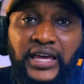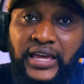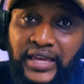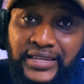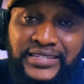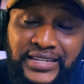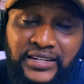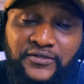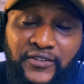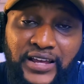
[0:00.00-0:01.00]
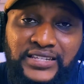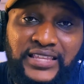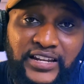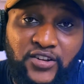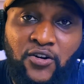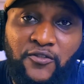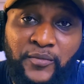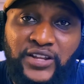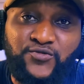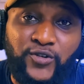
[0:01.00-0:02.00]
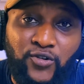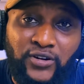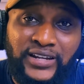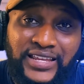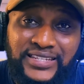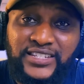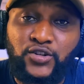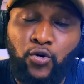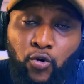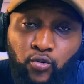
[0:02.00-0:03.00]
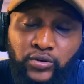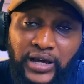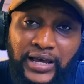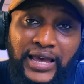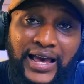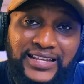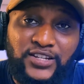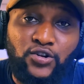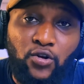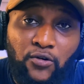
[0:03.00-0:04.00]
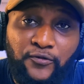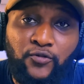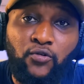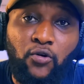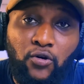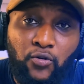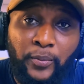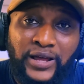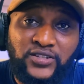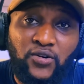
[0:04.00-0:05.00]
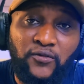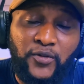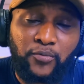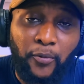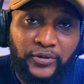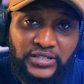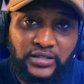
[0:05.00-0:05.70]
It signifies that the government recognizes the holder as a lawful occupant of the property.